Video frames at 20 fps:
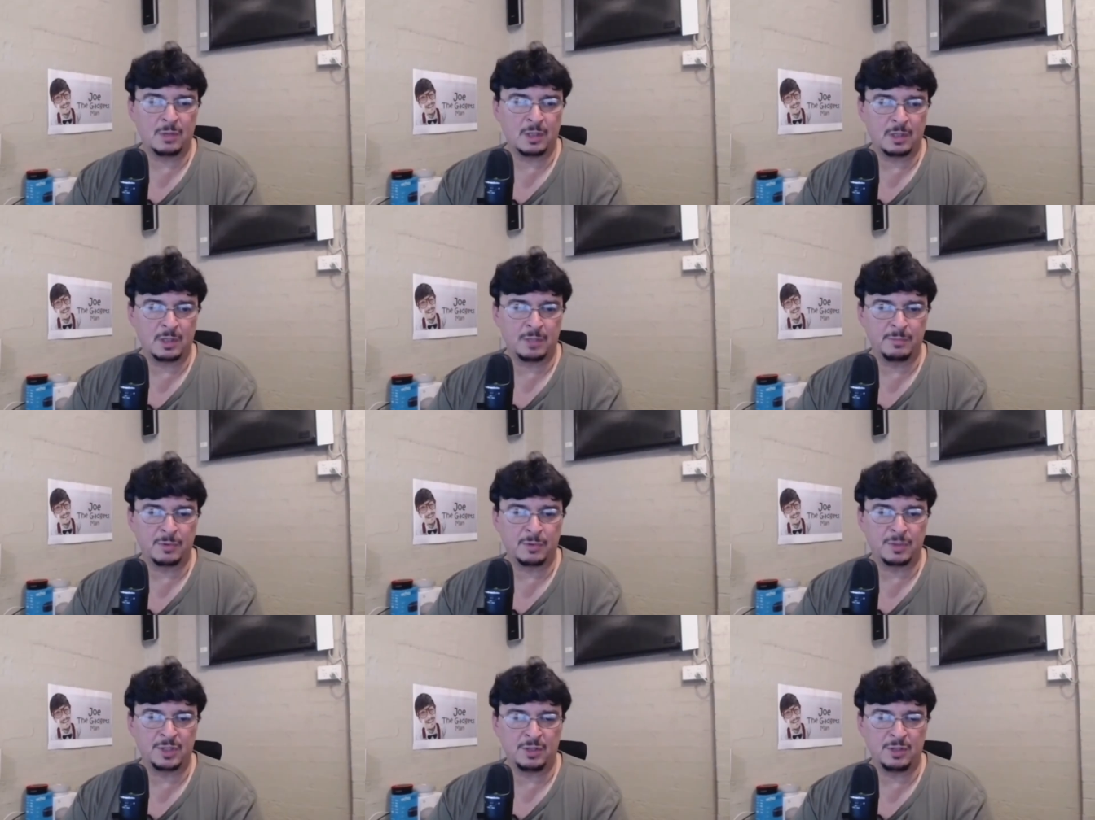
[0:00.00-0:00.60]
they've
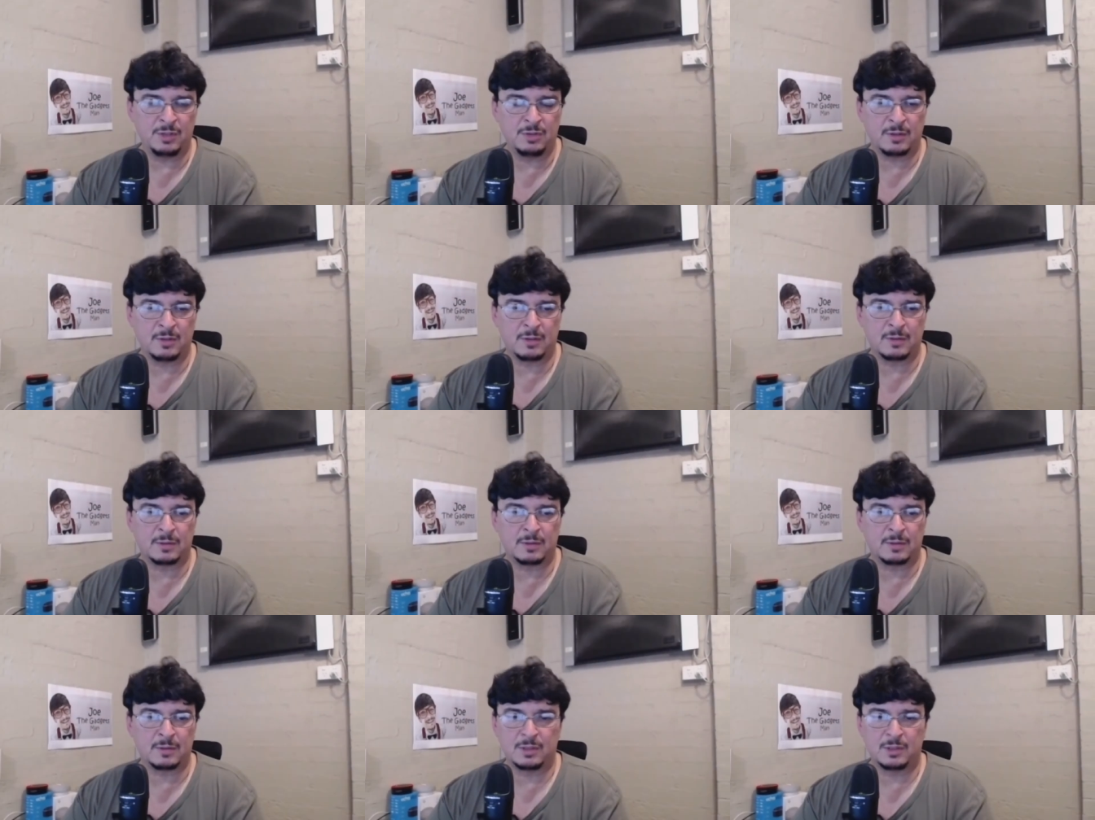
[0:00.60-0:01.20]
built into
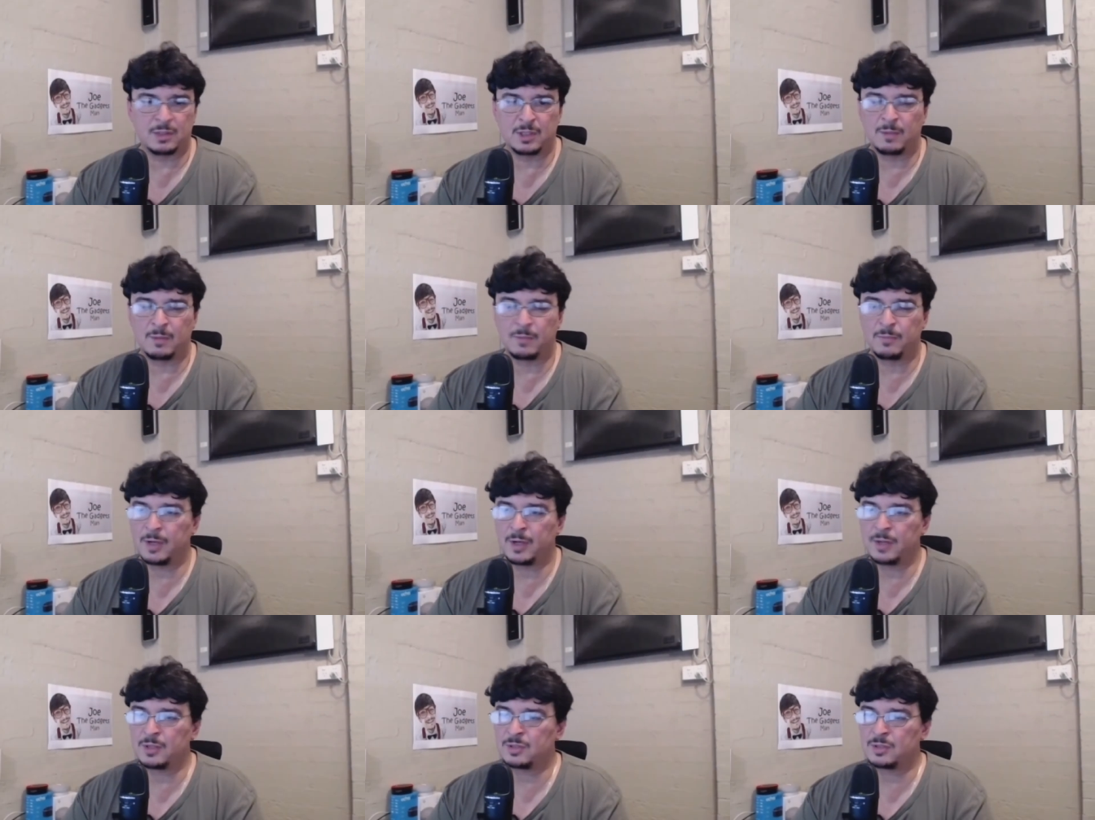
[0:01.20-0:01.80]
the, the
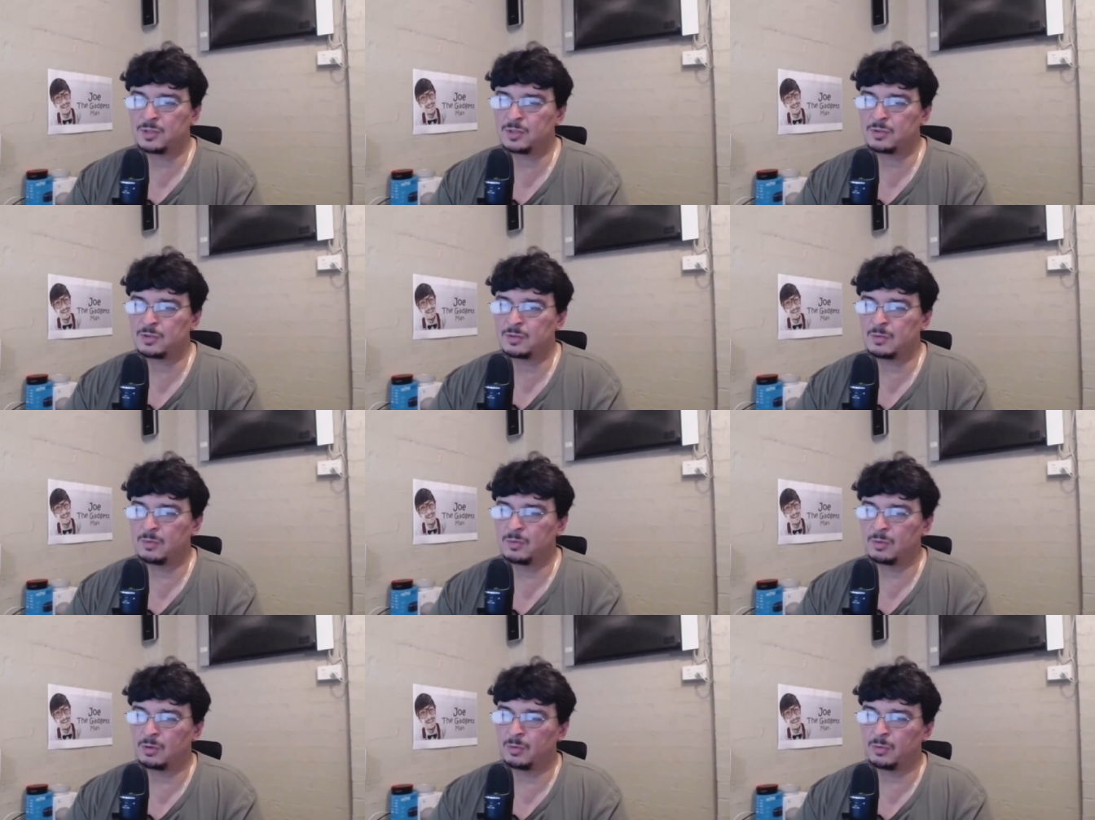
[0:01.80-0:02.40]
operating
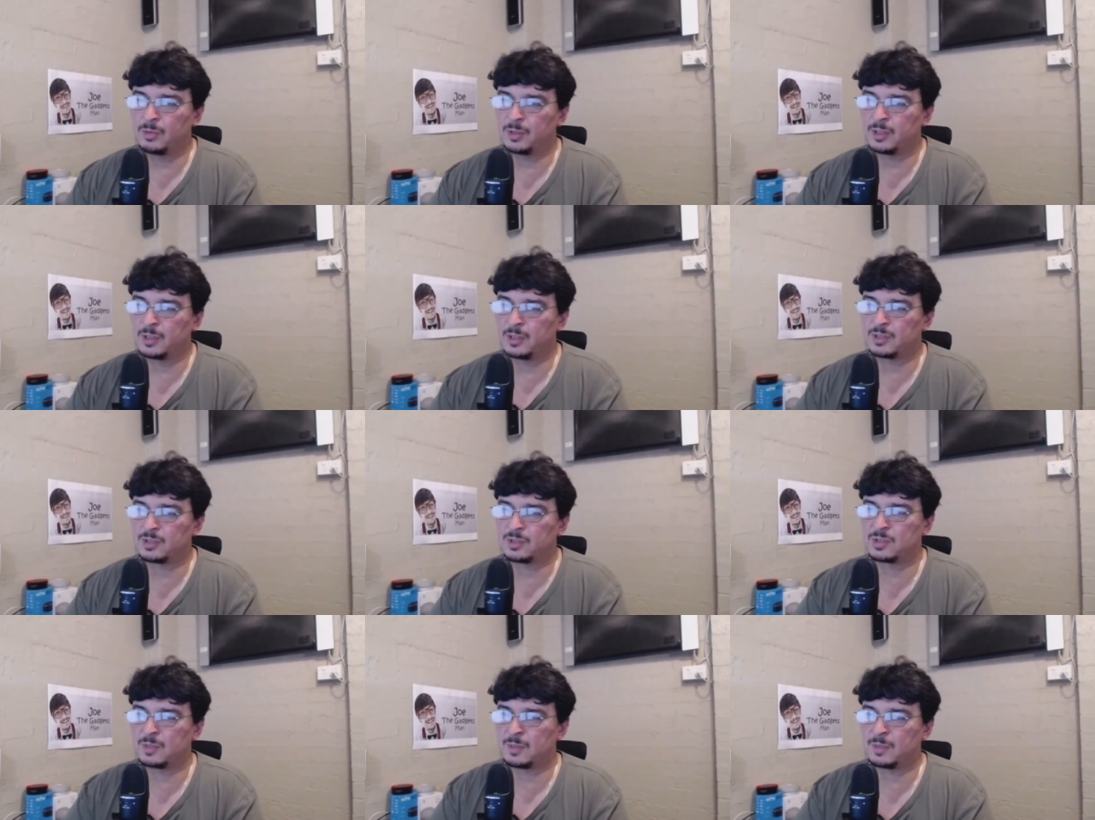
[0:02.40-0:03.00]
system or whether
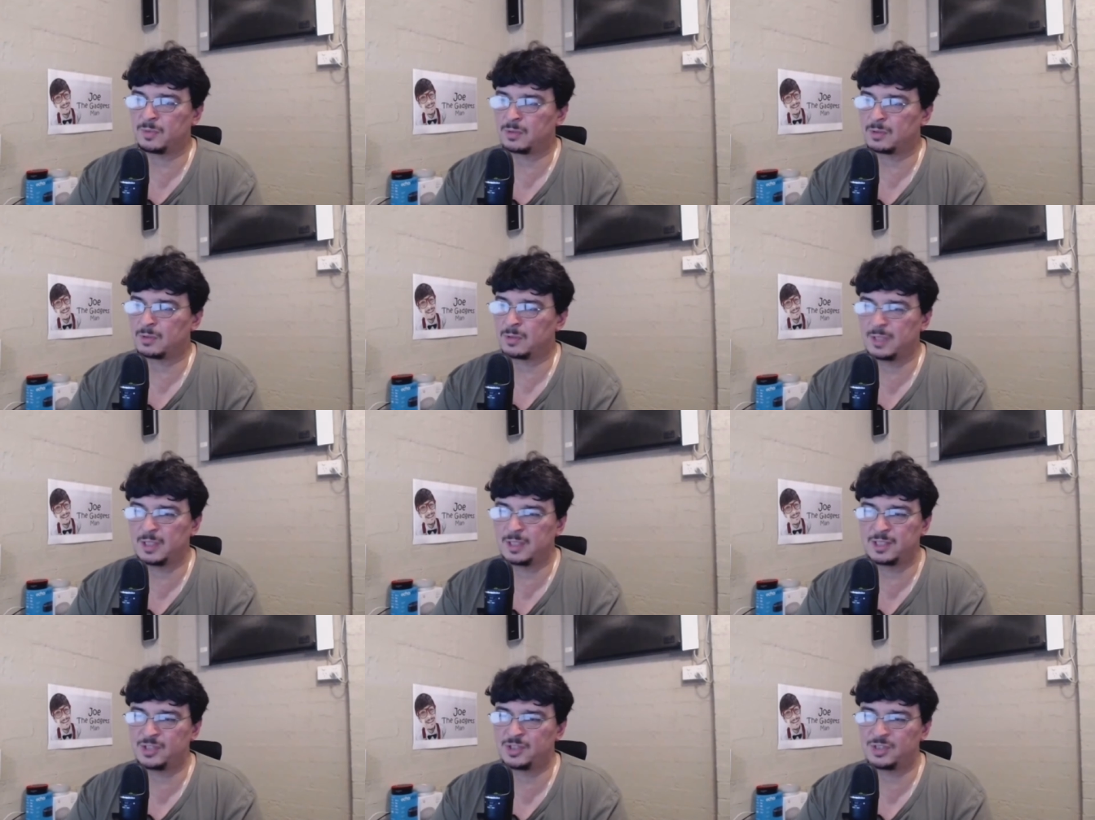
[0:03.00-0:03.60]
it's something
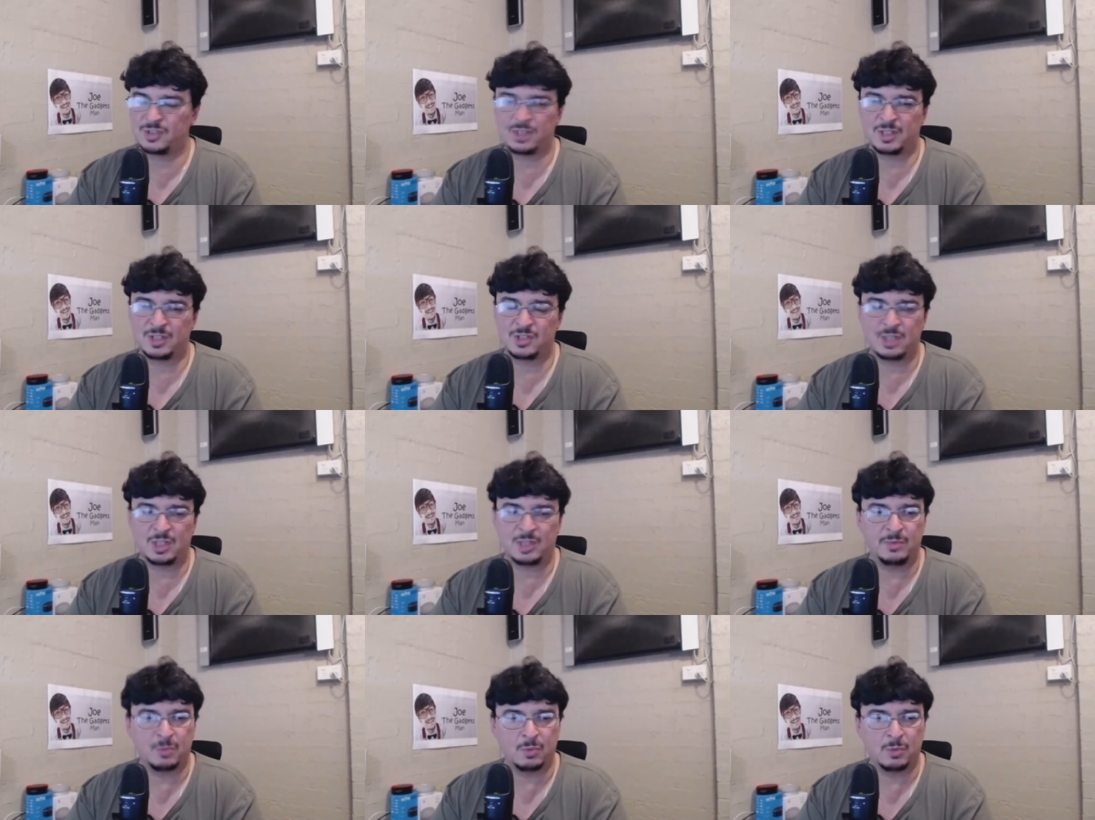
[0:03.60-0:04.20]
around. It just doesn't
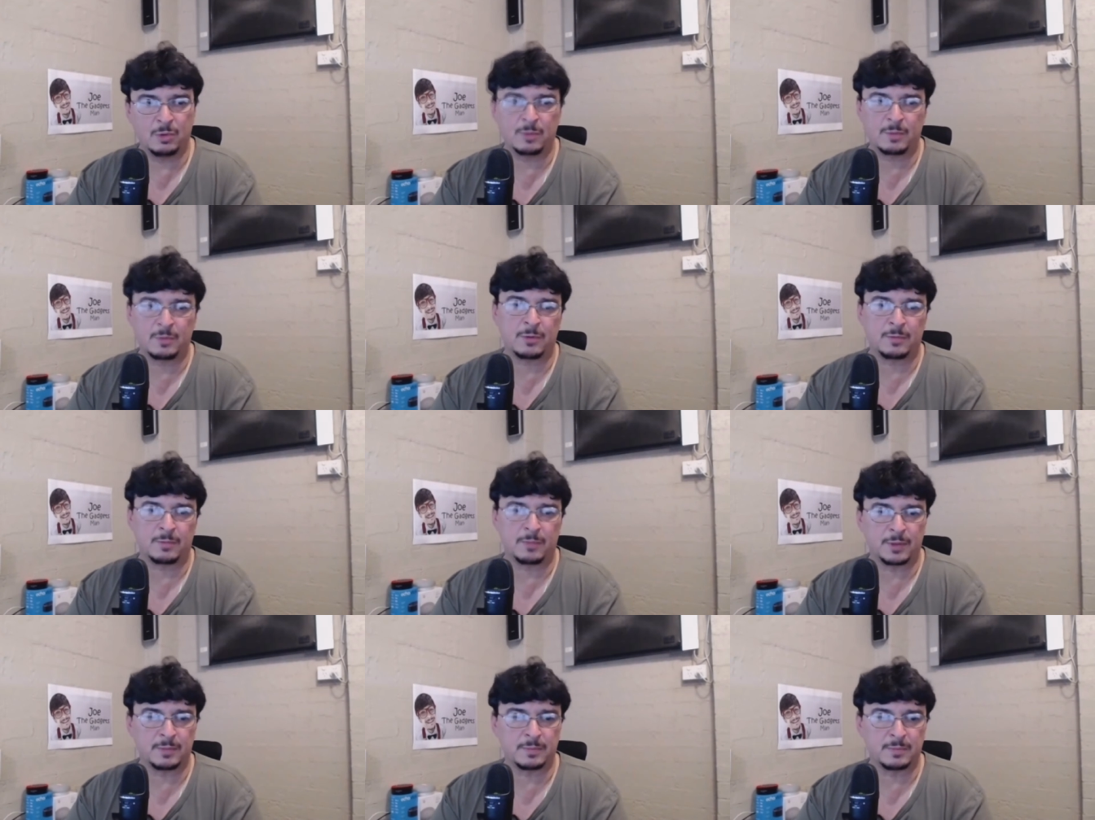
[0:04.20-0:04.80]
seem to work
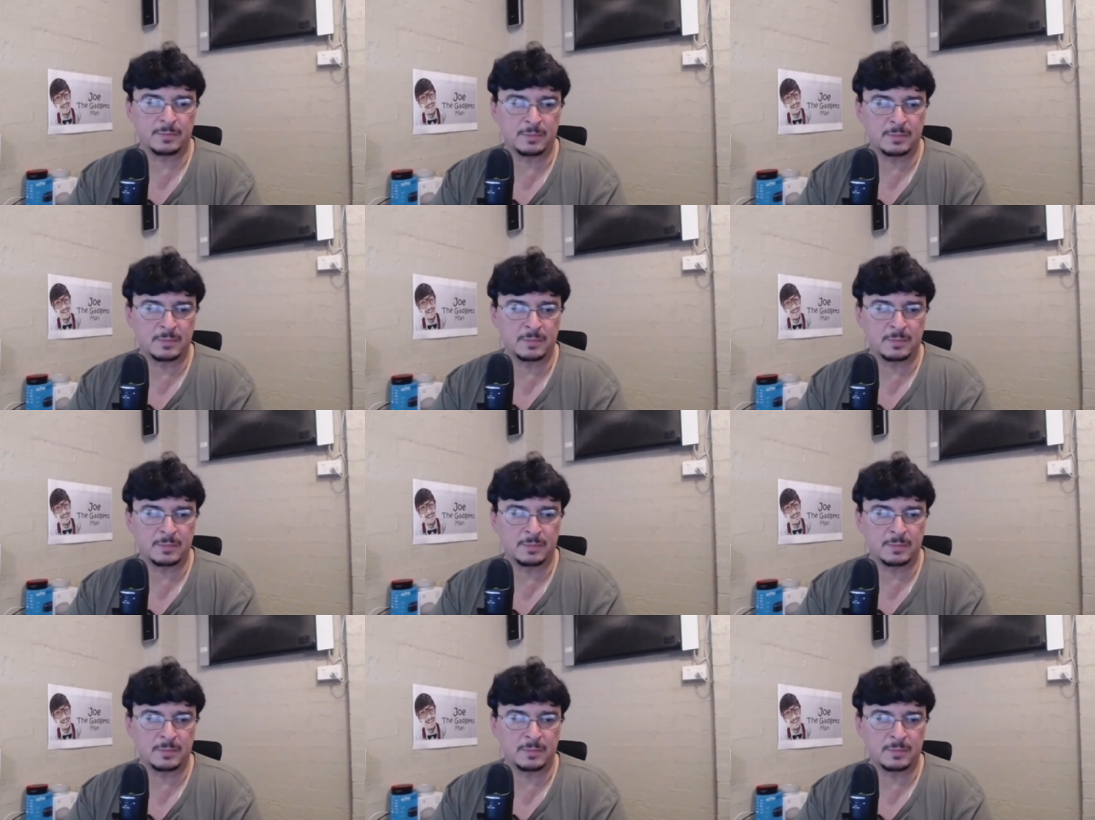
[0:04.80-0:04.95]
properly.